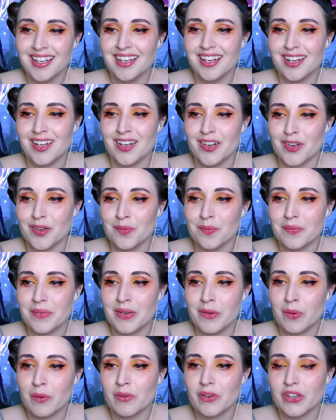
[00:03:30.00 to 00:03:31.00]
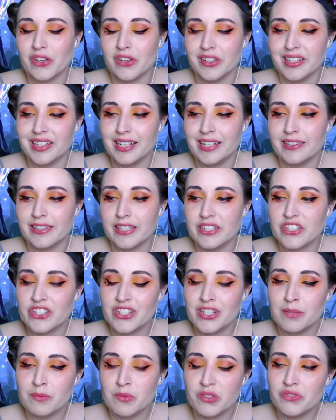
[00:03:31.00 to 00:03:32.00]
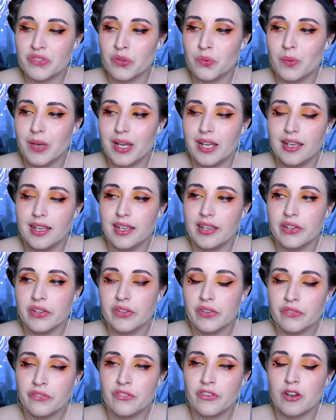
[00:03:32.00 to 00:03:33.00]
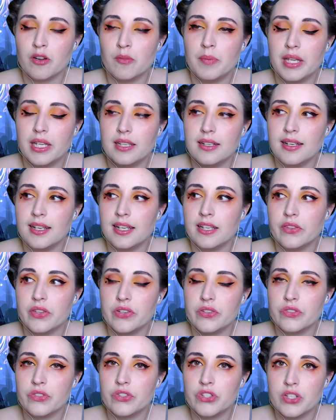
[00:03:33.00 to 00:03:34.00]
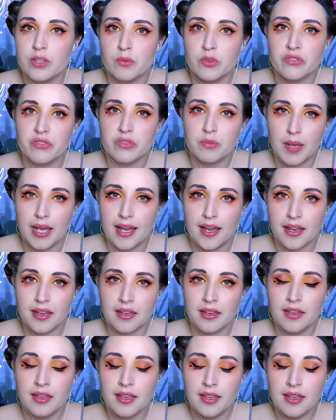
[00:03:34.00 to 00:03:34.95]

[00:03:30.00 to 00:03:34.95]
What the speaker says: And we were good. And then she moved away for a bit, and then she moved back.